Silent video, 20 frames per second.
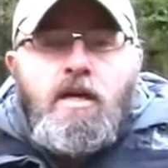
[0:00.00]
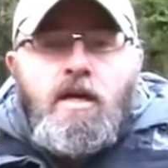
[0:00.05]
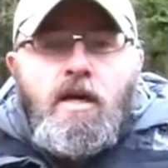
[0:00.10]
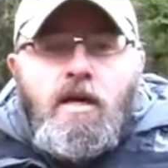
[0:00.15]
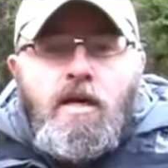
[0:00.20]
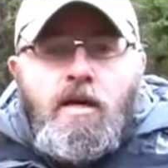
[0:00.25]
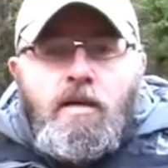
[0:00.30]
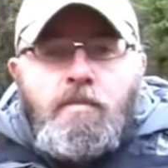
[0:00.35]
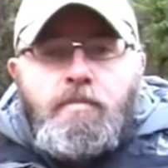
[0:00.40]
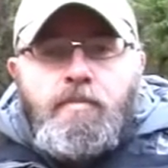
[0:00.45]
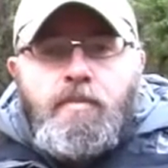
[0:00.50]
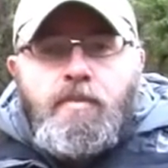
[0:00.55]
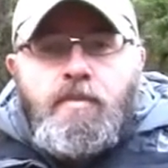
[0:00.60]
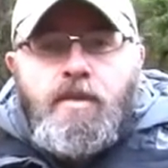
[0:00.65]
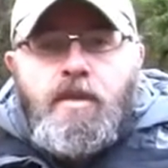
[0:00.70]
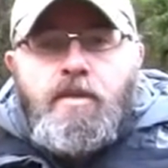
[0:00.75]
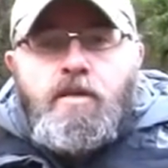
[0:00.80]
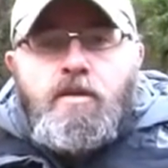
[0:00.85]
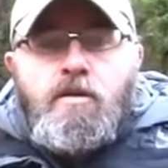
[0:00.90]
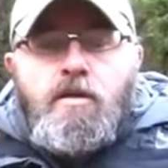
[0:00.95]

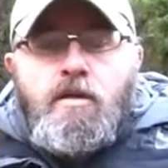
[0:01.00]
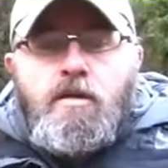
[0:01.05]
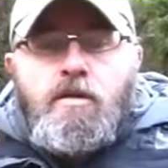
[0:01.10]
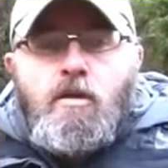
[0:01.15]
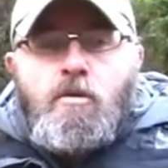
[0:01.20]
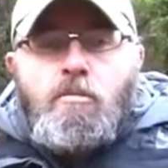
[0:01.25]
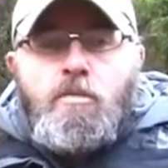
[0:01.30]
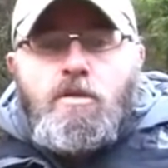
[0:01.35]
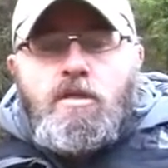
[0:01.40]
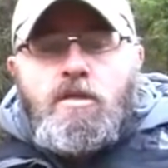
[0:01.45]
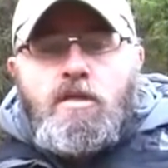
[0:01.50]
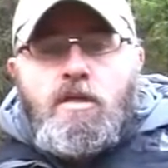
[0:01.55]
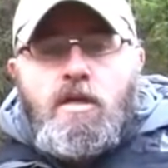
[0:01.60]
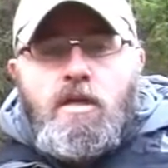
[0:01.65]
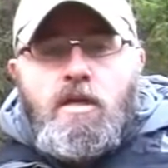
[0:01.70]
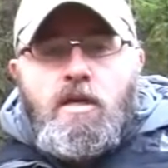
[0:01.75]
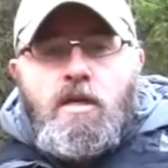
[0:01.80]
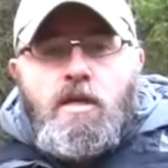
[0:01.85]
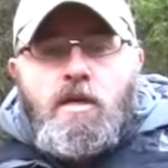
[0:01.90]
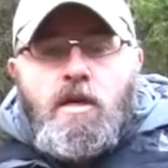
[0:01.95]
Then normally
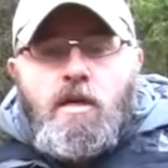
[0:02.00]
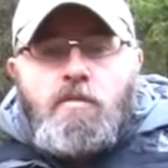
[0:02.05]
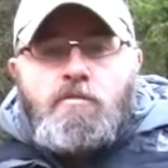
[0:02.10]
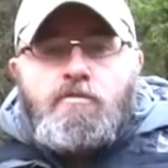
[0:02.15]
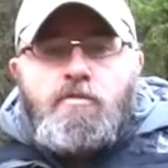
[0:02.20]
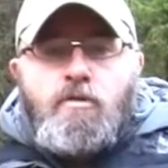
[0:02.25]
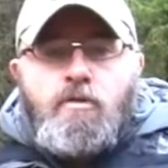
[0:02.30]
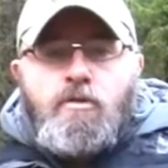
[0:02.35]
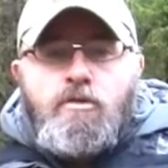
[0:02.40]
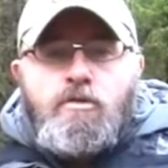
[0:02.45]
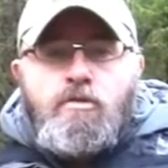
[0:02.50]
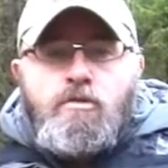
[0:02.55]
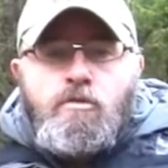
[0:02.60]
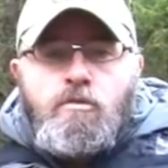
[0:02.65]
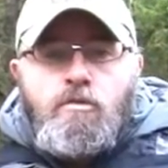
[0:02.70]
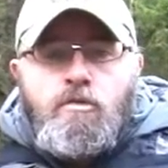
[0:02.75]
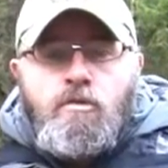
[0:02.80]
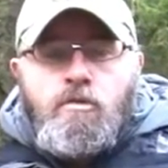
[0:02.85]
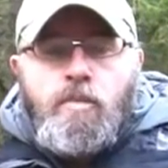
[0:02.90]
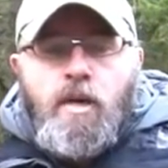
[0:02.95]
I'm forced
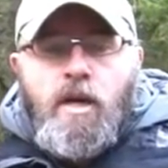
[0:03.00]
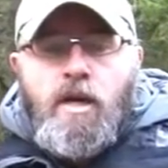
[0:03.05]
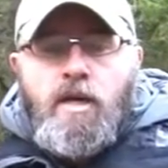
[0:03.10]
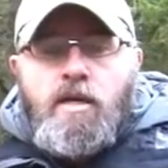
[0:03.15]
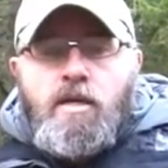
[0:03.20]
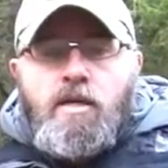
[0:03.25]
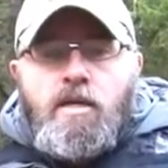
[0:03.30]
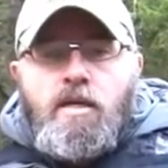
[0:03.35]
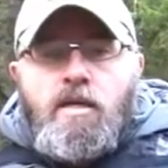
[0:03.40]
to buy